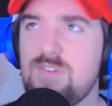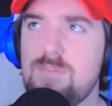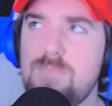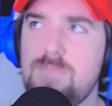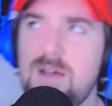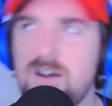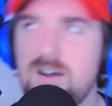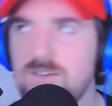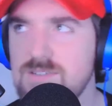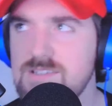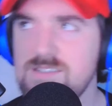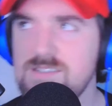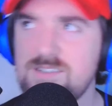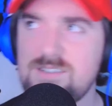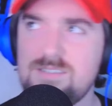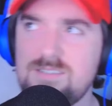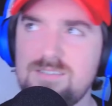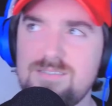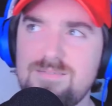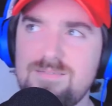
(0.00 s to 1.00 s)

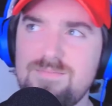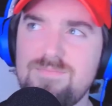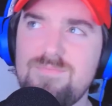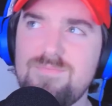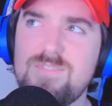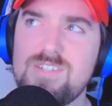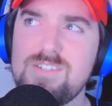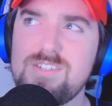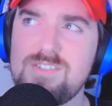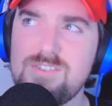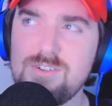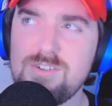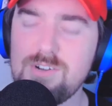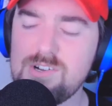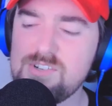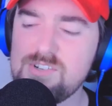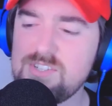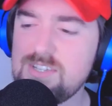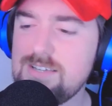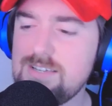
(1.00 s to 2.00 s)
pounds since New
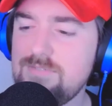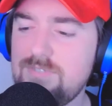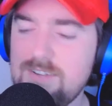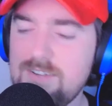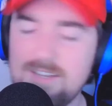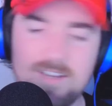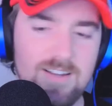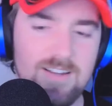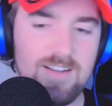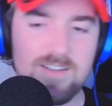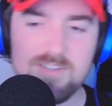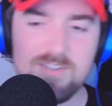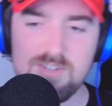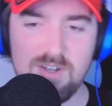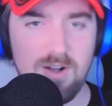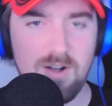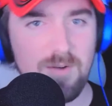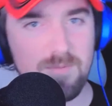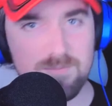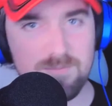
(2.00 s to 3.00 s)
Year's Eve.
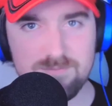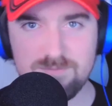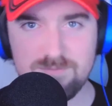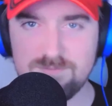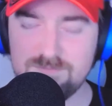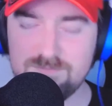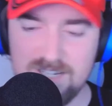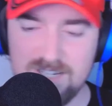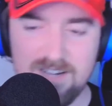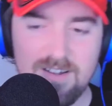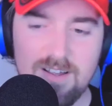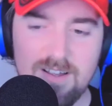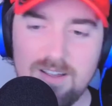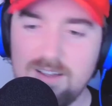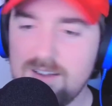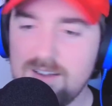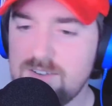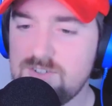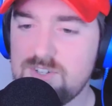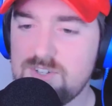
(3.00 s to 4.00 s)
So
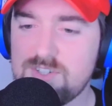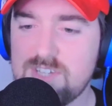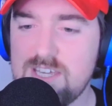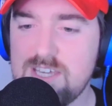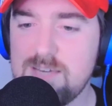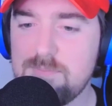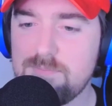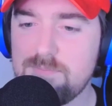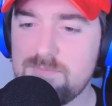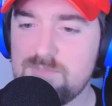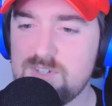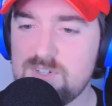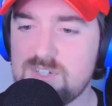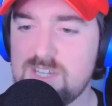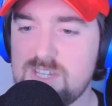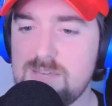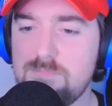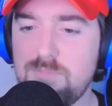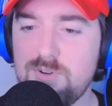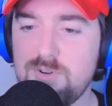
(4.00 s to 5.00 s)
just keep
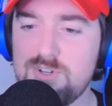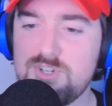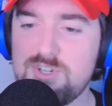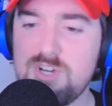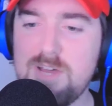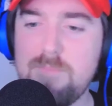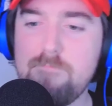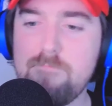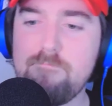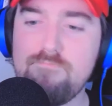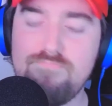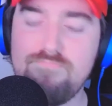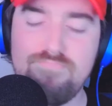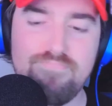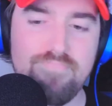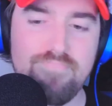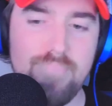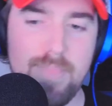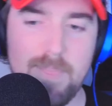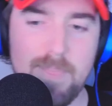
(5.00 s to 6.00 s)
pushing it.
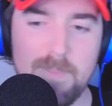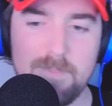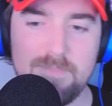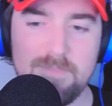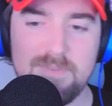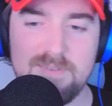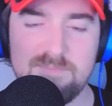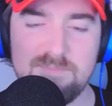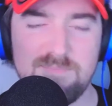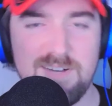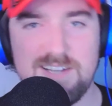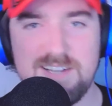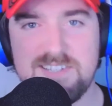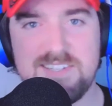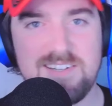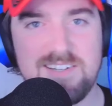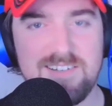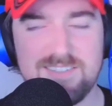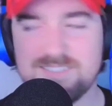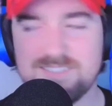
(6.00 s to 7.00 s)

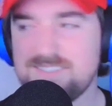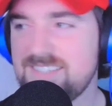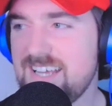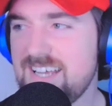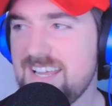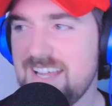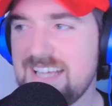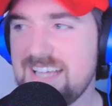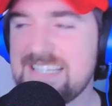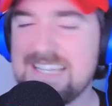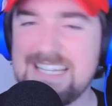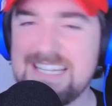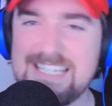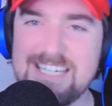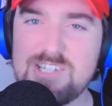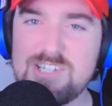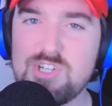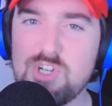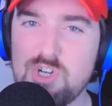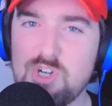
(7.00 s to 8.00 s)
Plus, you know, it's
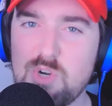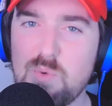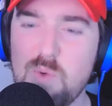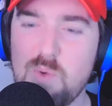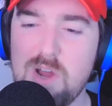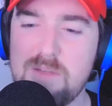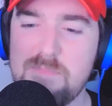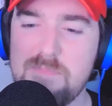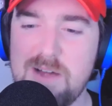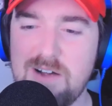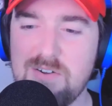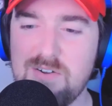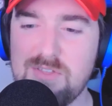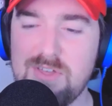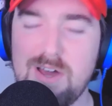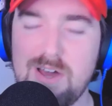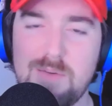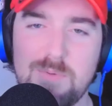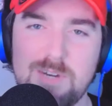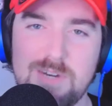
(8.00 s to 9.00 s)
easier to run a
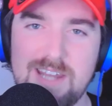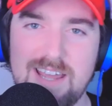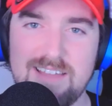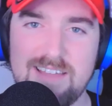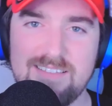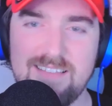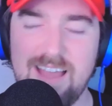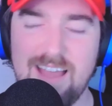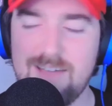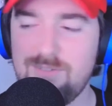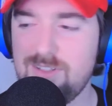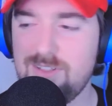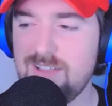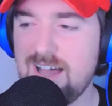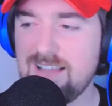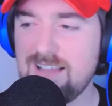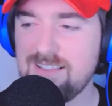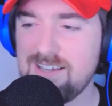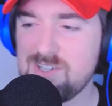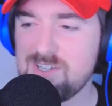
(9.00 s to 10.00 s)
marathon when you have a
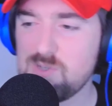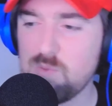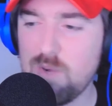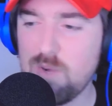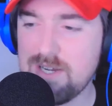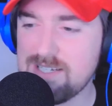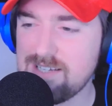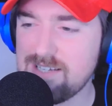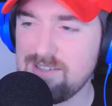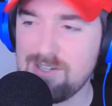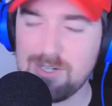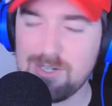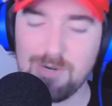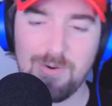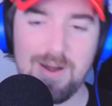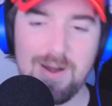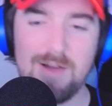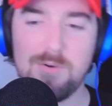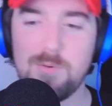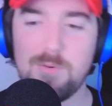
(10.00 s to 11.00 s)
lot less weight to lug
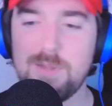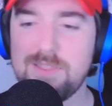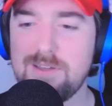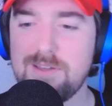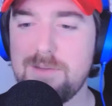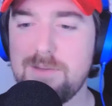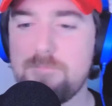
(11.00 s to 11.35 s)
around with you.